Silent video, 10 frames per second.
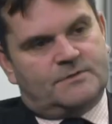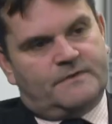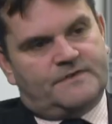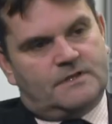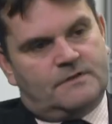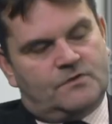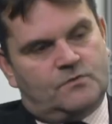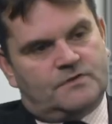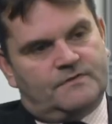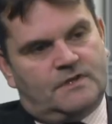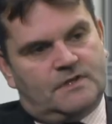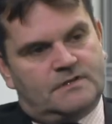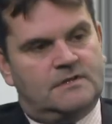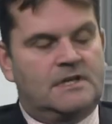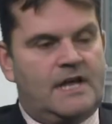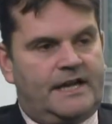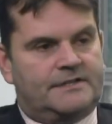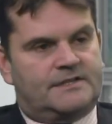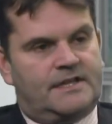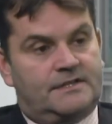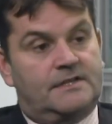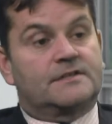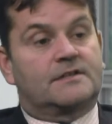we've seen over the course of the last eight to ten years,